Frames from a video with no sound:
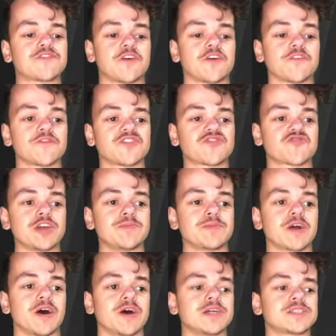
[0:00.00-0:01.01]
of the stream,
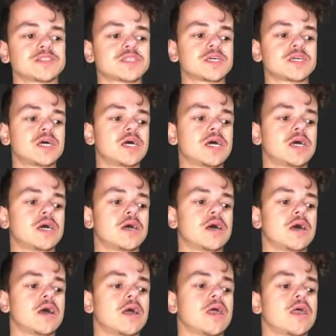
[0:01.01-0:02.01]
guys.
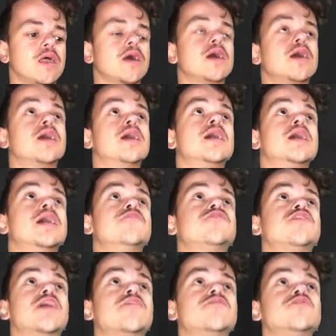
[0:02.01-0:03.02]
If
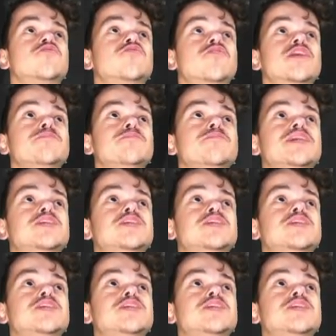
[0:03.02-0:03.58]
you haven't already, make